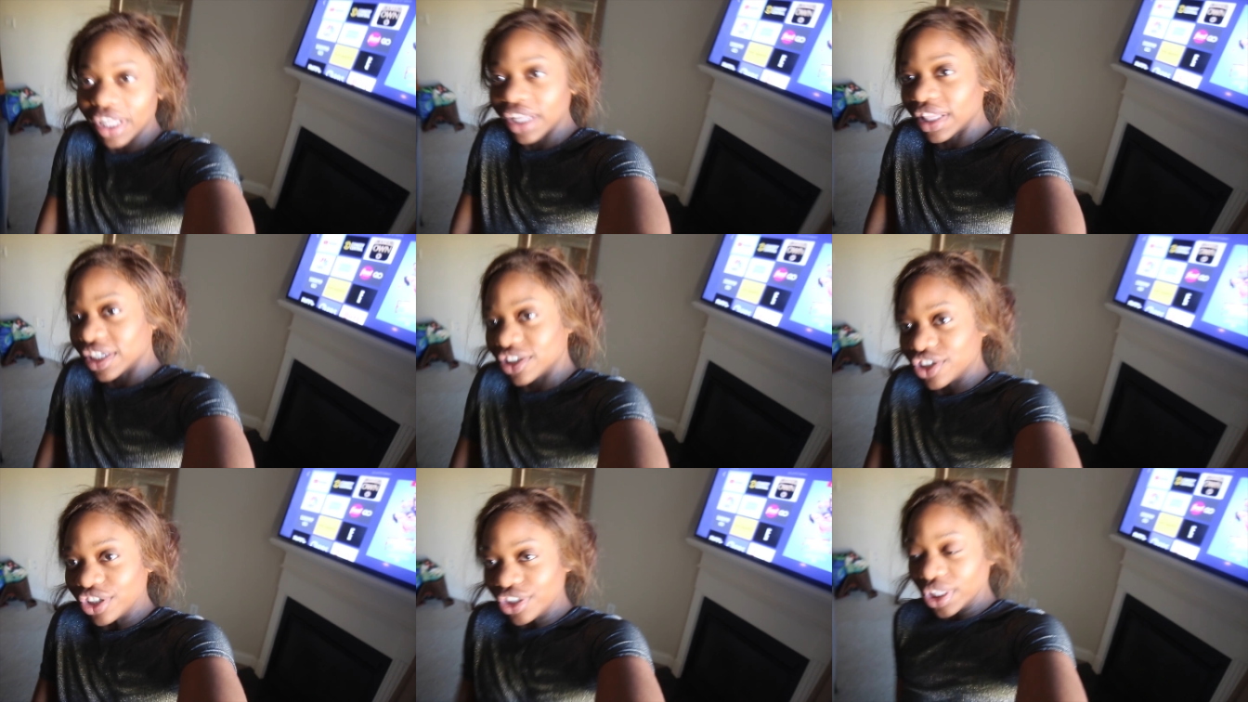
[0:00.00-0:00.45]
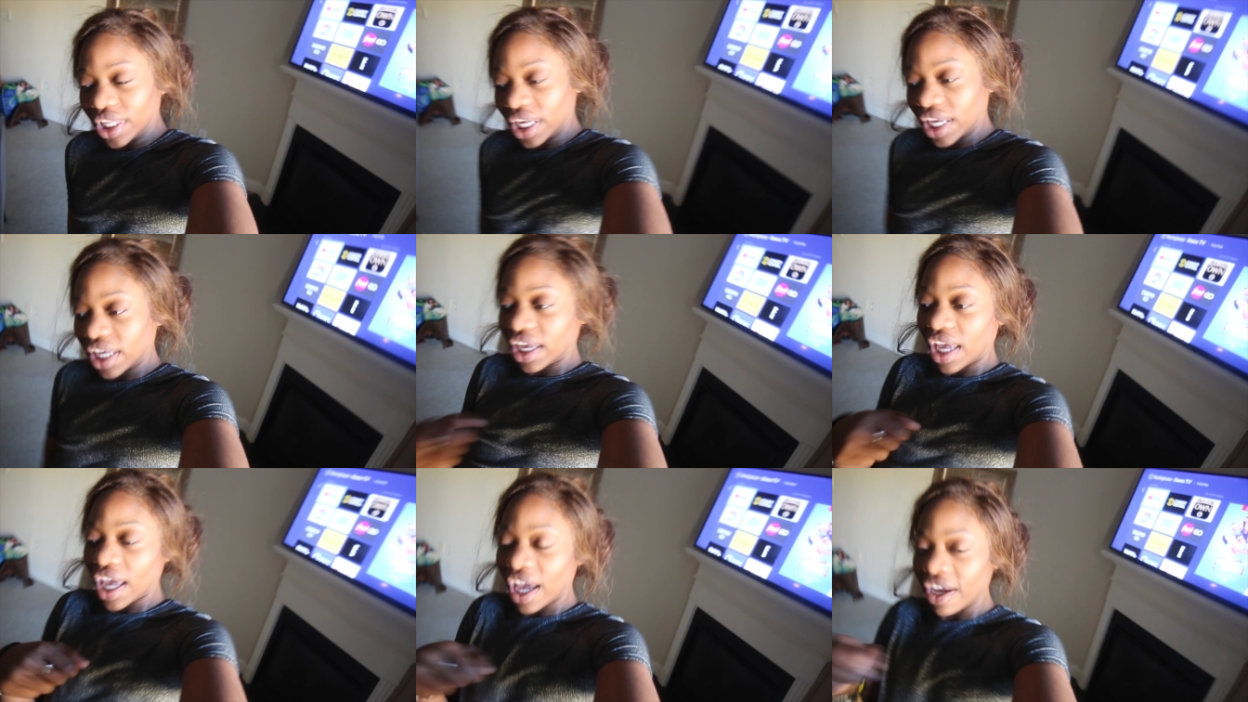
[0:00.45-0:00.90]
They let you
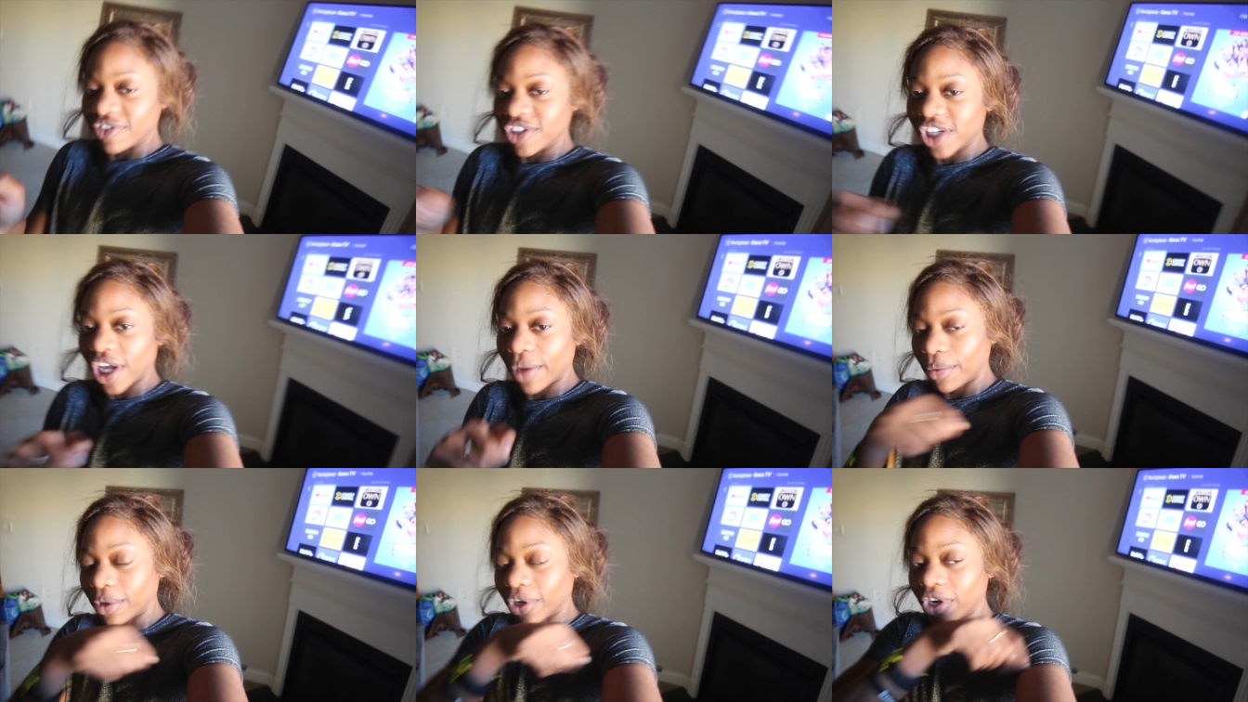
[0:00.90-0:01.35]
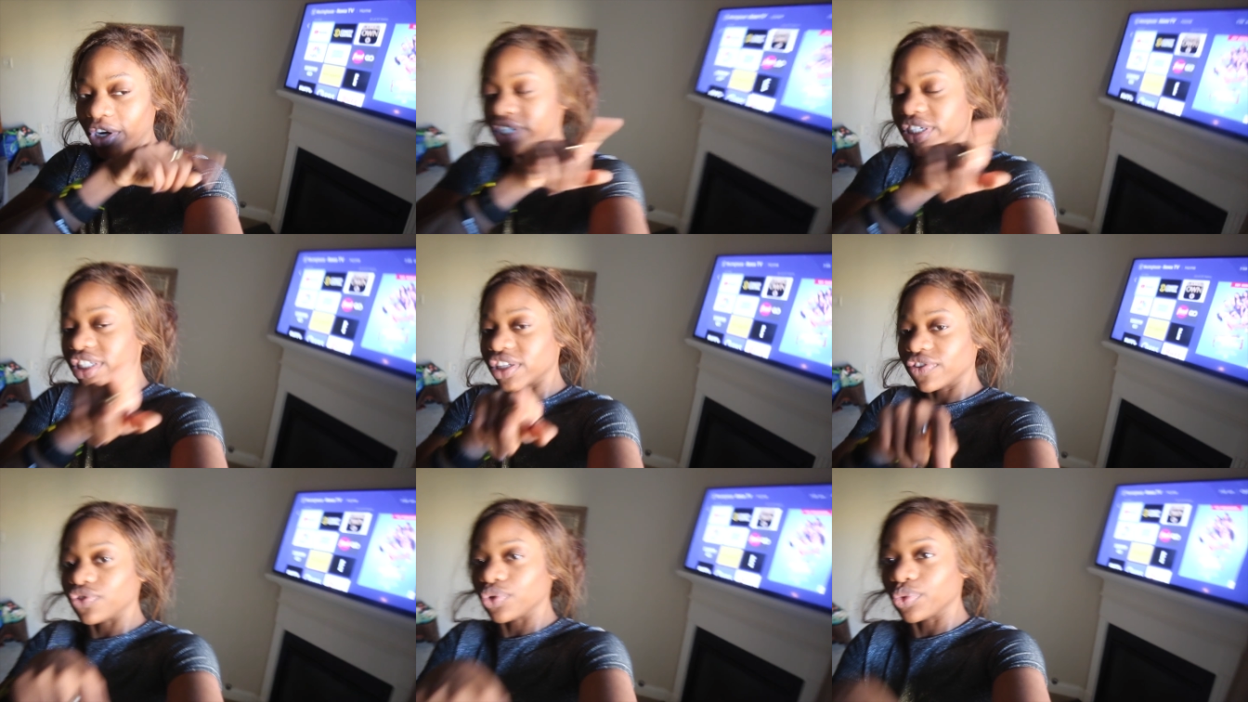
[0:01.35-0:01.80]
like have shopping
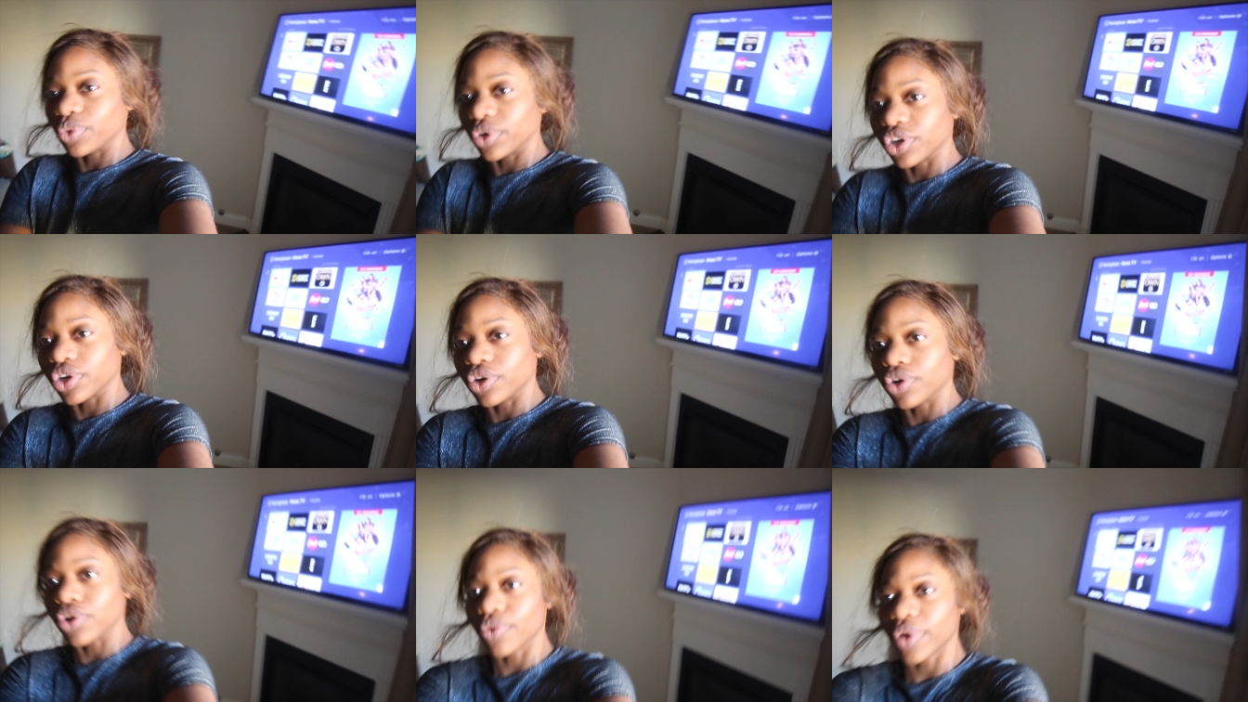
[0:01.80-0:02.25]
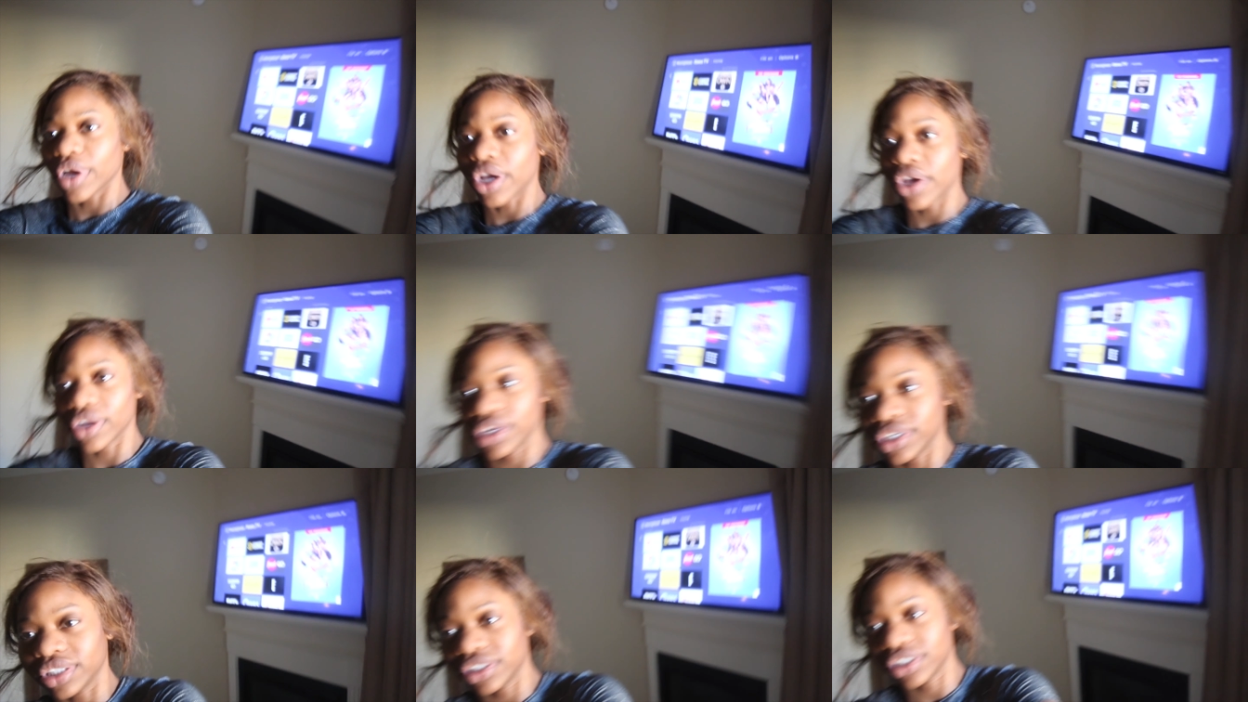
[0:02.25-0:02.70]
carts if you want to go around